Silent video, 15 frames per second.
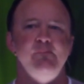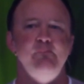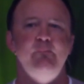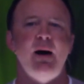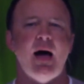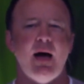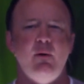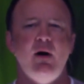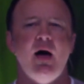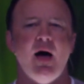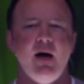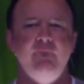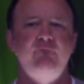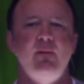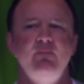But
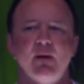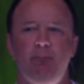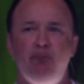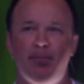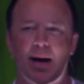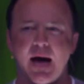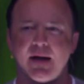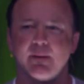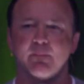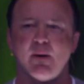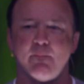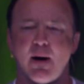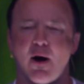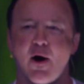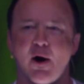from the bottom of
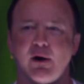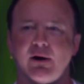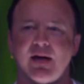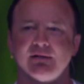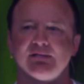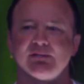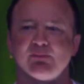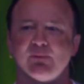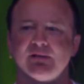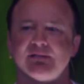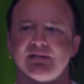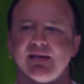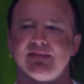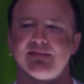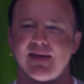my heart, I just want to
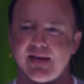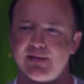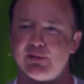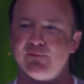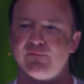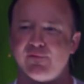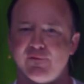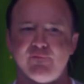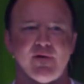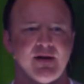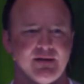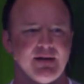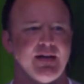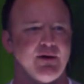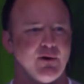say thank you for
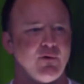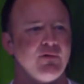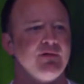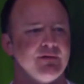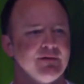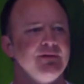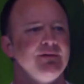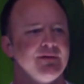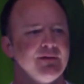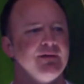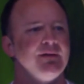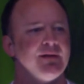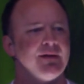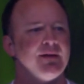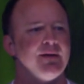fighting hell.
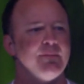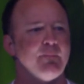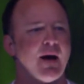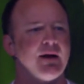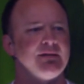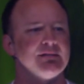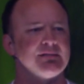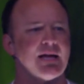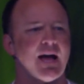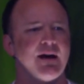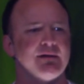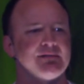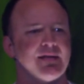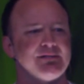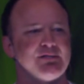And my desire
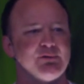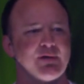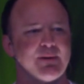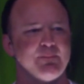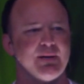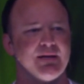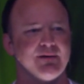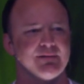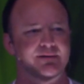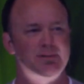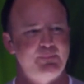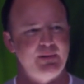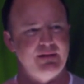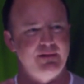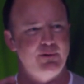is that you can be here and this
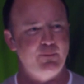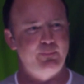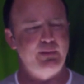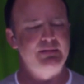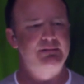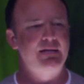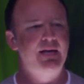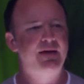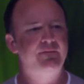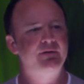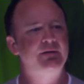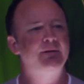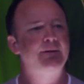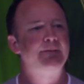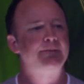be a little piece of
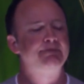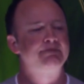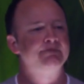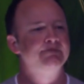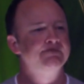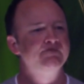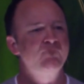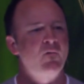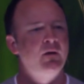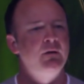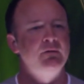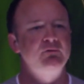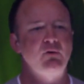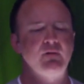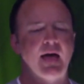heaven.
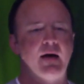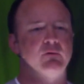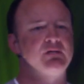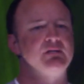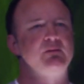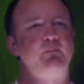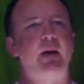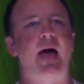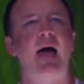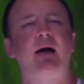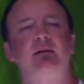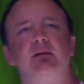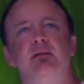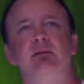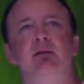So the house is
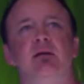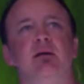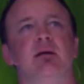packed and